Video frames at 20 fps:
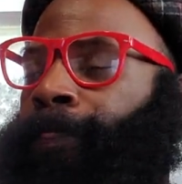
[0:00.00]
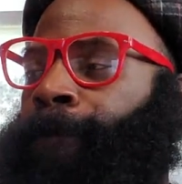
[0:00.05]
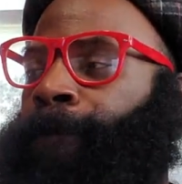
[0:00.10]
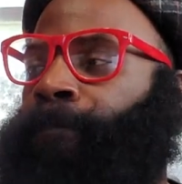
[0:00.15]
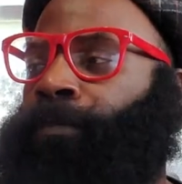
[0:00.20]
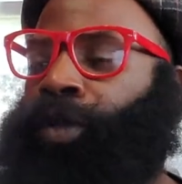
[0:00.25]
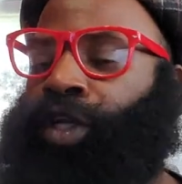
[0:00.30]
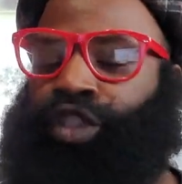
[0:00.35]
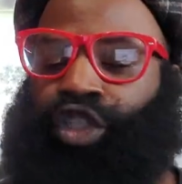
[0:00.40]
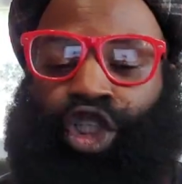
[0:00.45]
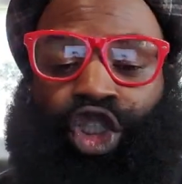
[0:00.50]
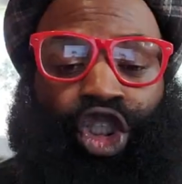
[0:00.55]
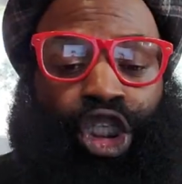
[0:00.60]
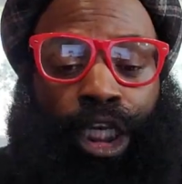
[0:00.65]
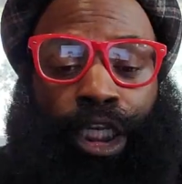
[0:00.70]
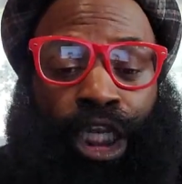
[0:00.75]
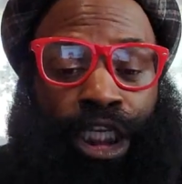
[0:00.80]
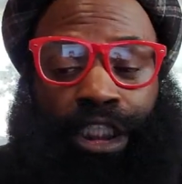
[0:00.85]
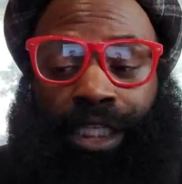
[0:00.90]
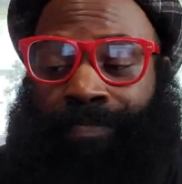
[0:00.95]
Because the
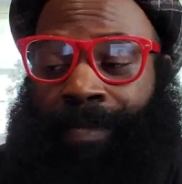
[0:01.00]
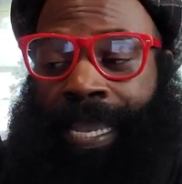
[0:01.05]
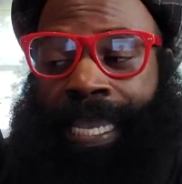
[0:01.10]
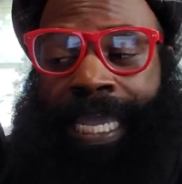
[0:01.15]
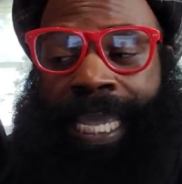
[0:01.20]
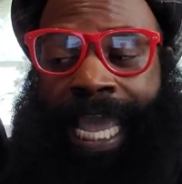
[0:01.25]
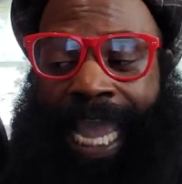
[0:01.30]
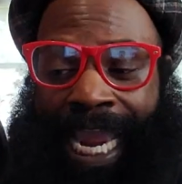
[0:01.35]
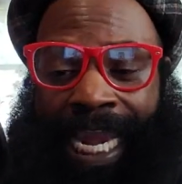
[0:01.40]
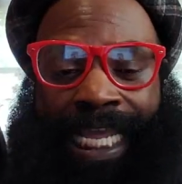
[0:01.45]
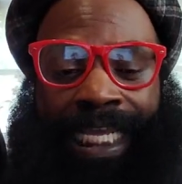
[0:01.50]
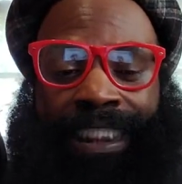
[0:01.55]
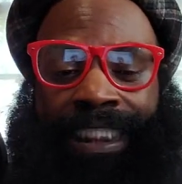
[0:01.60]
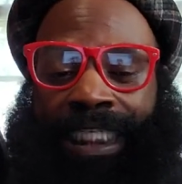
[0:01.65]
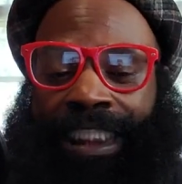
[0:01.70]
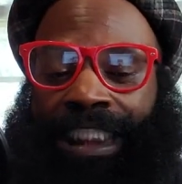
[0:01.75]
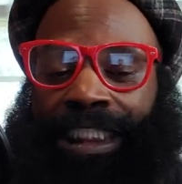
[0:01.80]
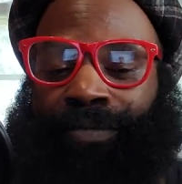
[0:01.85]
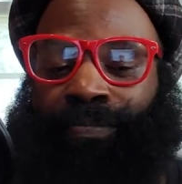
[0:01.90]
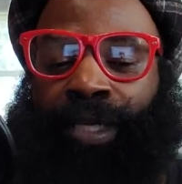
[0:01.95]
shit doesn't make any
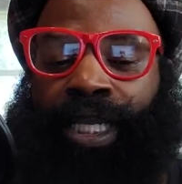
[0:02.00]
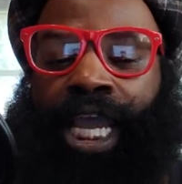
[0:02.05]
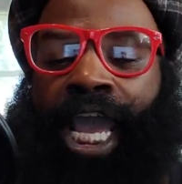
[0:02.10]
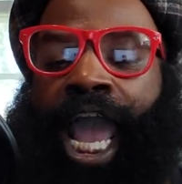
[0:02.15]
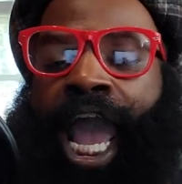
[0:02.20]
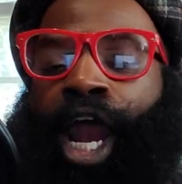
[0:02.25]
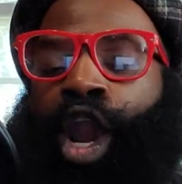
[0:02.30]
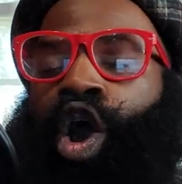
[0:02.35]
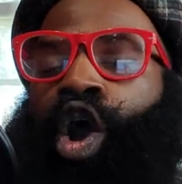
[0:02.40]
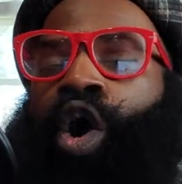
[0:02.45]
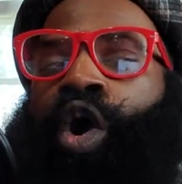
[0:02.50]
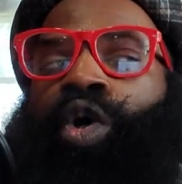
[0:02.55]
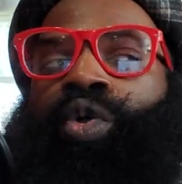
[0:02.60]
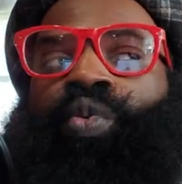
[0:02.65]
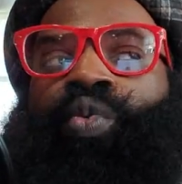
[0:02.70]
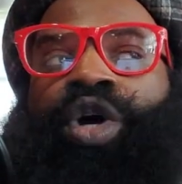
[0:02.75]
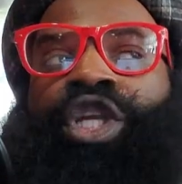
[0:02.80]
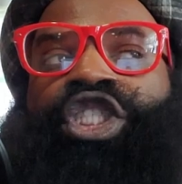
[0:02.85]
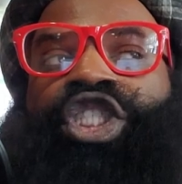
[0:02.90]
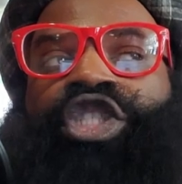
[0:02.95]
sense to me at all
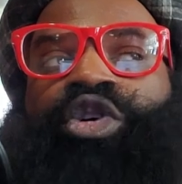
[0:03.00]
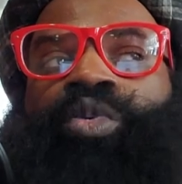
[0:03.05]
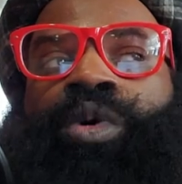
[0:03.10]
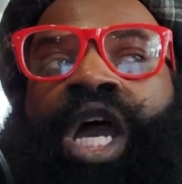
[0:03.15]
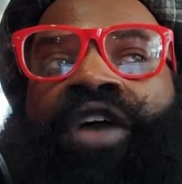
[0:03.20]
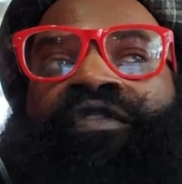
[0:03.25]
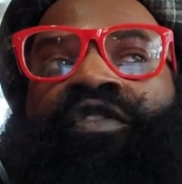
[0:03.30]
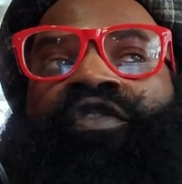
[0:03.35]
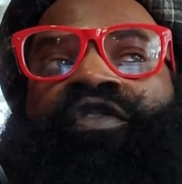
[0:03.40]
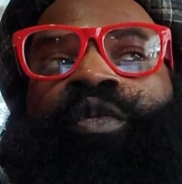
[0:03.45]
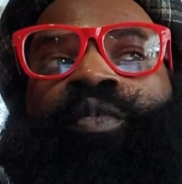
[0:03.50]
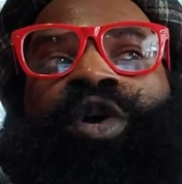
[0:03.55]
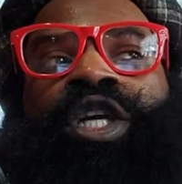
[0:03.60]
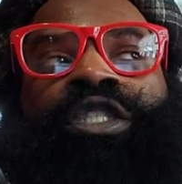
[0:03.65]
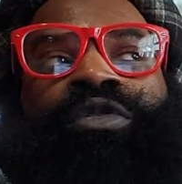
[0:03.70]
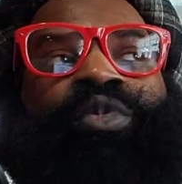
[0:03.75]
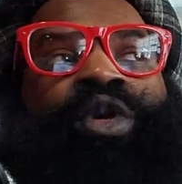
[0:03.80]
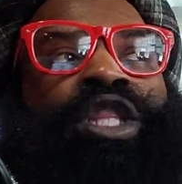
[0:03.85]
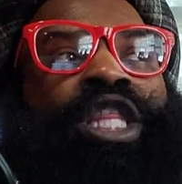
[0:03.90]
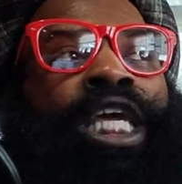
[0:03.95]
whatsoever, for
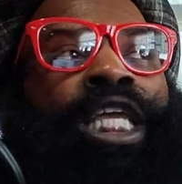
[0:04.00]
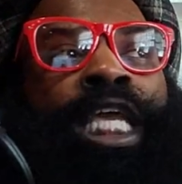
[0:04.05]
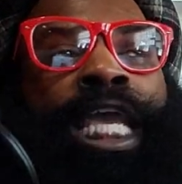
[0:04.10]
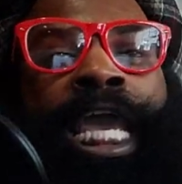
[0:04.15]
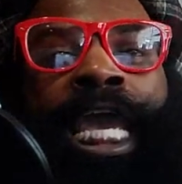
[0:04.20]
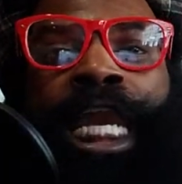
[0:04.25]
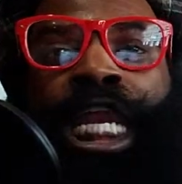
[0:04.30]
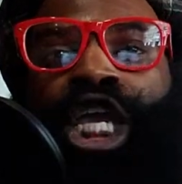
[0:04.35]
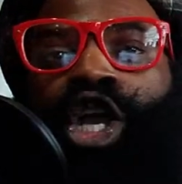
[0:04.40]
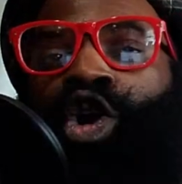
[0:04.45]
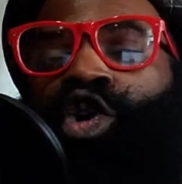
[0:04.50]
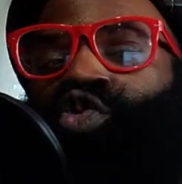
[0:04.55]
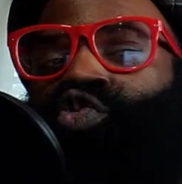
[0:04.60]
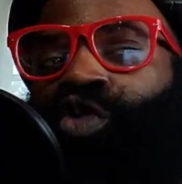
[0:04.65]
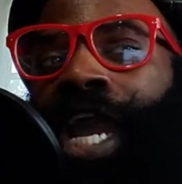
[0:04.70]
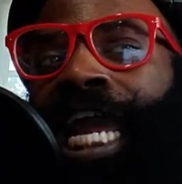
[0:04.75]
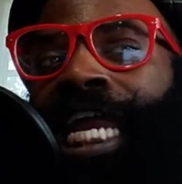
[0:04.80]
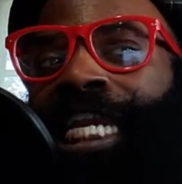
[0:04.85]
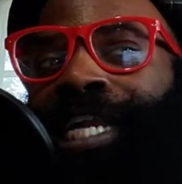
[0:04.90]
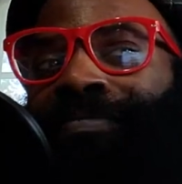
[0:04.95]
which we think any old
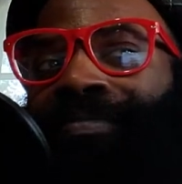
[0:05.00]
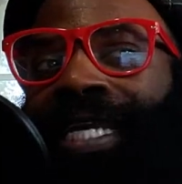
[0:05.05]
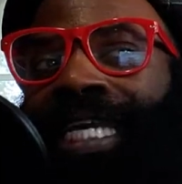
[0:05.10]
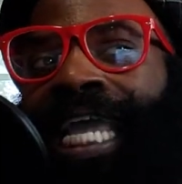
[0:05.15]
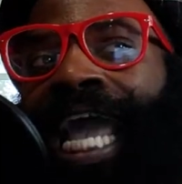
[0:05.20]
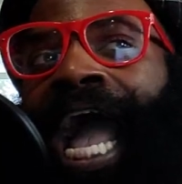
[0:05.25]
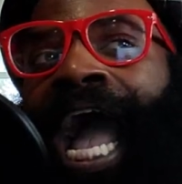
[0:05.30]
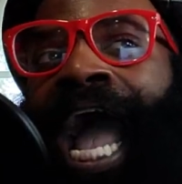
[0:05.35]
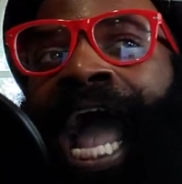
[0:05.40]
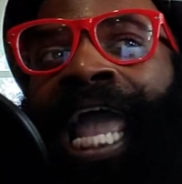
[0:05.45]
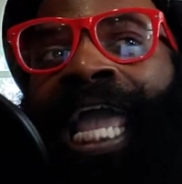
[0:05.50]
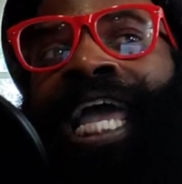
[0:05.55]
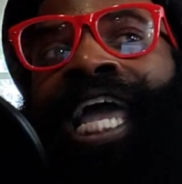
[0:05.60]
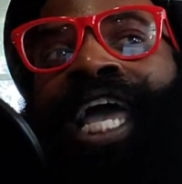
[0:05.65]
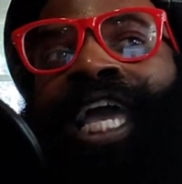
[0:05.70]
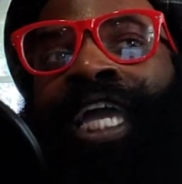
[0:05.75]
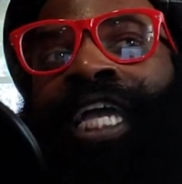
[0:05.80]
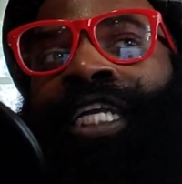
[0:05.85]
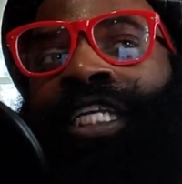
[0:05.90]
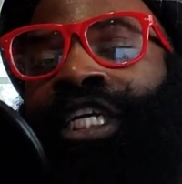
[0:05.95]
random guy
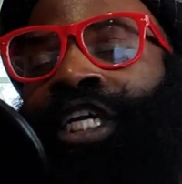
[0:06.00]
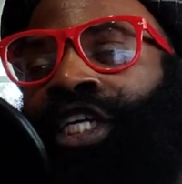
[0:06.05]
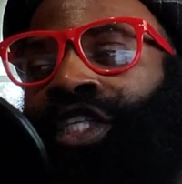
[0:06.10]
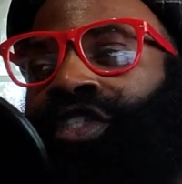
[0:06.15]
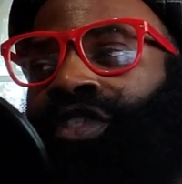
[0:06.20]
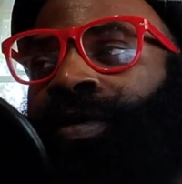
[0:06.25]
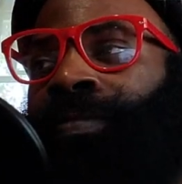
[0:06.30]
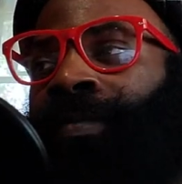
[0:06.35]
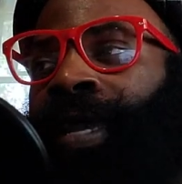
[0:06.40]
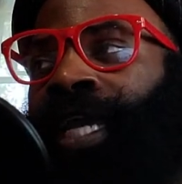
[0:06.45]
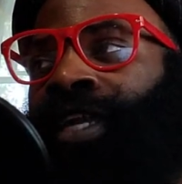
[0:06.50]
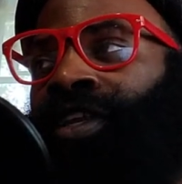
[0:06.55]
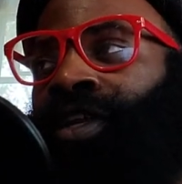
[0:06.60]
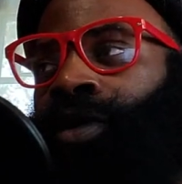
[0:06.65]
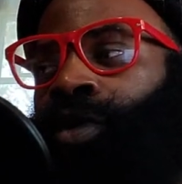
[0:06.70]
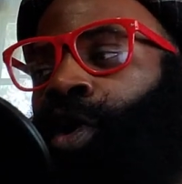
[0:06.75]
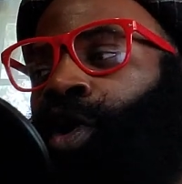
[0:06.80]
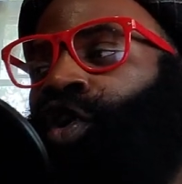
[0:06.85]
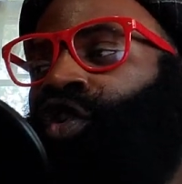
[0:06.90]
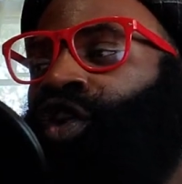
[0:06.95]
can just make
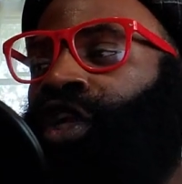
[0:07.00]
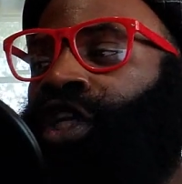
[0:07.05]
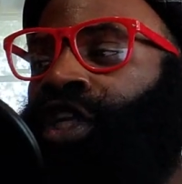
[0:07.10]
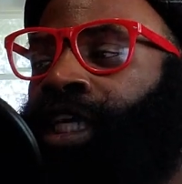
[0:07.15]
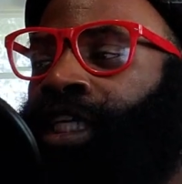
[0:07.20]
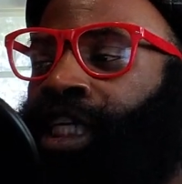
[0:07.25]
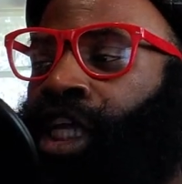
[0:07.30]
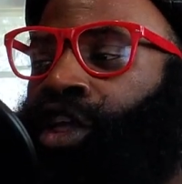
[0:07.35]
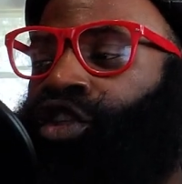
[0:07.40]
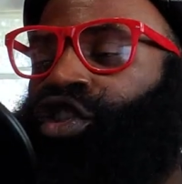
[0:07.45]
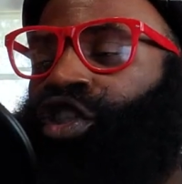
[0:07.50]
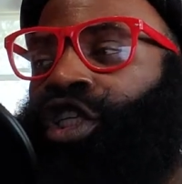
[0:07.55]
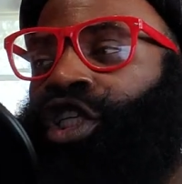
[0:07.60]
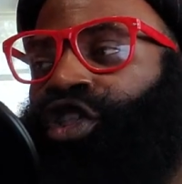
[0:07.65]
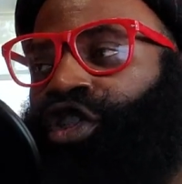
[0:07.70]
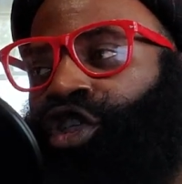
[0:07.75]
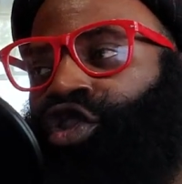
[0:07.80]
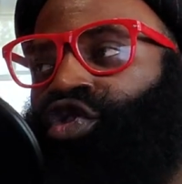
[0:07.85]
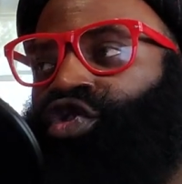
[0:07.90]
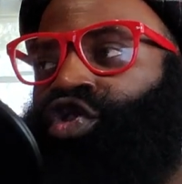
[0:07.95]
quality, intelligent
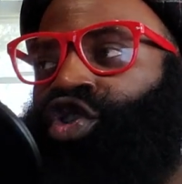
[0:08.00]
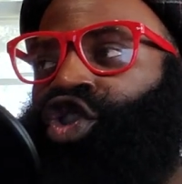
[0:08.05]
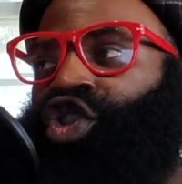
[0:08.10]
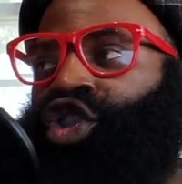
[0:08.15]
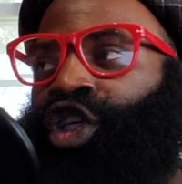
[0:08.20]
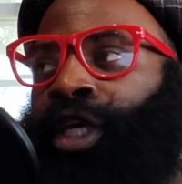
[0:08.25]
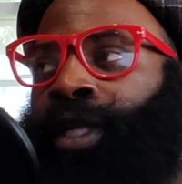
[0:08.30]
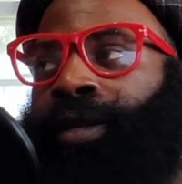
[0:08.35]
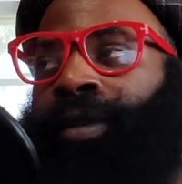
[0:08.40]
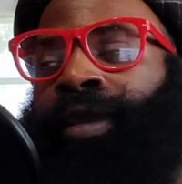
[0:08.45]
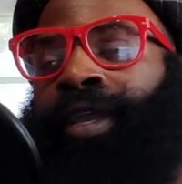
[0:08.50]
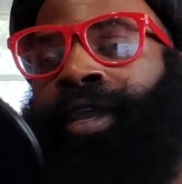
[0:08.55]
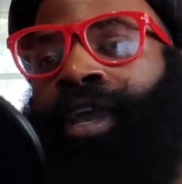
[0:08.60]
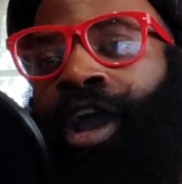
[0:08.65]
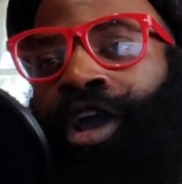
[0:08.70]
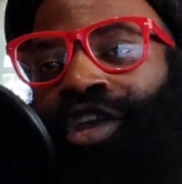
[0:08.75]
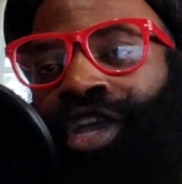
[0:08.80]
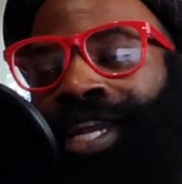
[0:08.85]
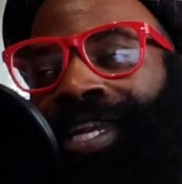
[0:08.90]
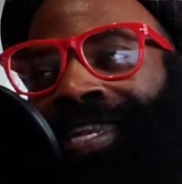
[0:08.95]
decisions and shit.
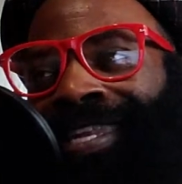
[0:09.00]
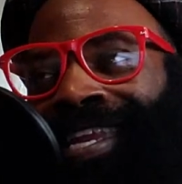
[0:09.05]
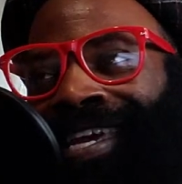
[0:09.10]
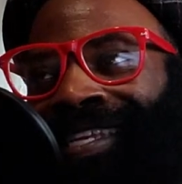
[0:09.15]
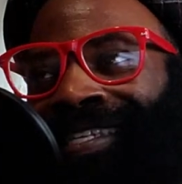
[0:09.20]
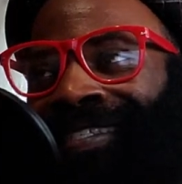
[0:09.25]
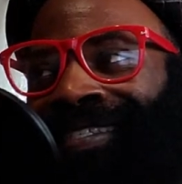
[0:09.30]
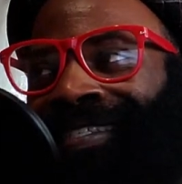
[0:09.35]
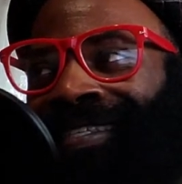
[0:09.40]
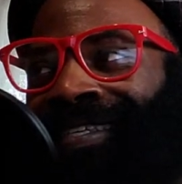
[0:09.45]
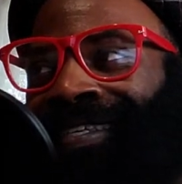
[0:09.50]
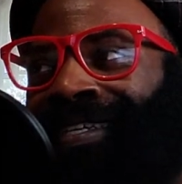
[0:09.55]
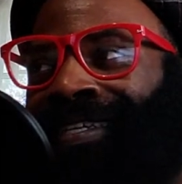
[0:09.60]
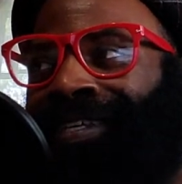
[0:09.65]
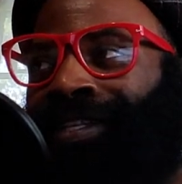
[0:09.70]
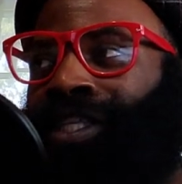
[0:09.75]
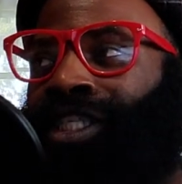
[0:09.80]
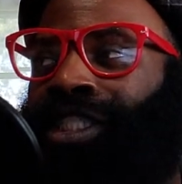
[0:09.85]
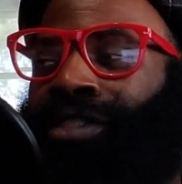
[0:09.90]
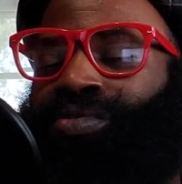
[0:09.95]
Are you nuts?
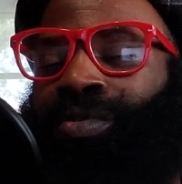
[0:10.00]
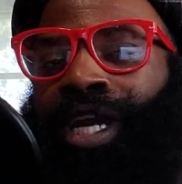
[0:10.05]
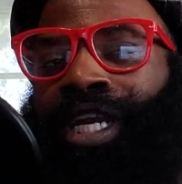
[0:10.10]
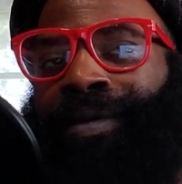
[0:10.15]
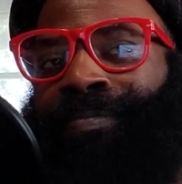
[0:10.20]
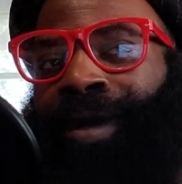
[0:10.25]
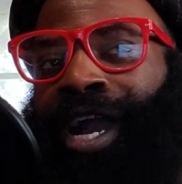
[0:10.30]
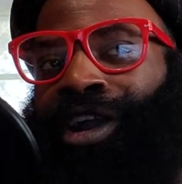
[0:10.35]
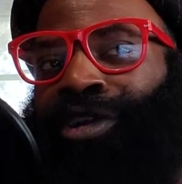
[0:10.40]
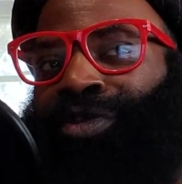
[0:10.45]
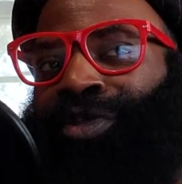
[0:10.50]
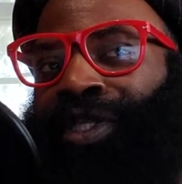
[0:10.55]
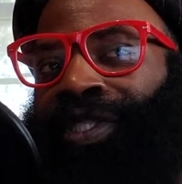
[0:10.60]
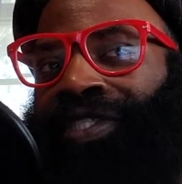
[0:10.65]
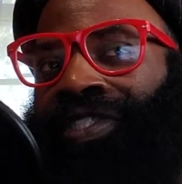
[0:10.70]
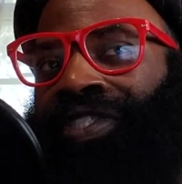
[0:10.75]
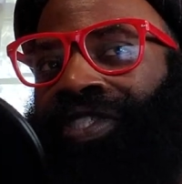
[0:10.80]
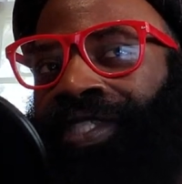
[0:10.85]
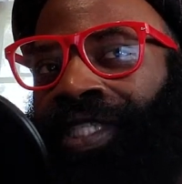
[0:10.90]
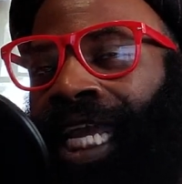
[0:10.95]
This is why democracy
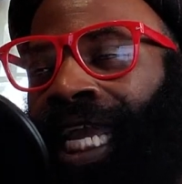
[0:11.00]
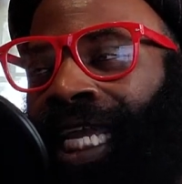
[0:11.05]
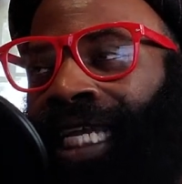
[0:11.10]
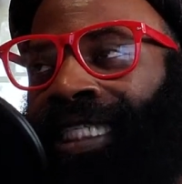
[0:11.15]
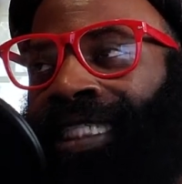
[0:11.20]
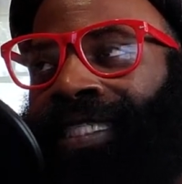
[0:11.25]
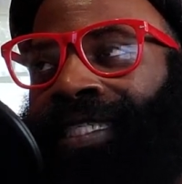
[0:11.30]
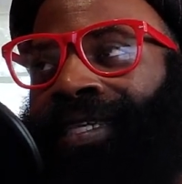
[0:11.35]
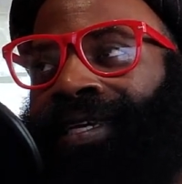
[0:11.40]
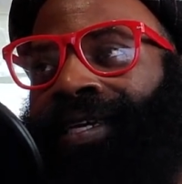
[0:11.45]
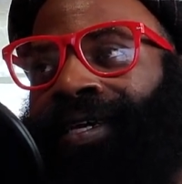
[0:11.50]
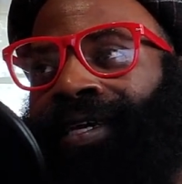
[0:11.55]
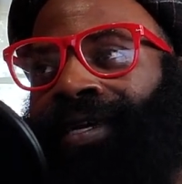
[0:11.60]
stinks.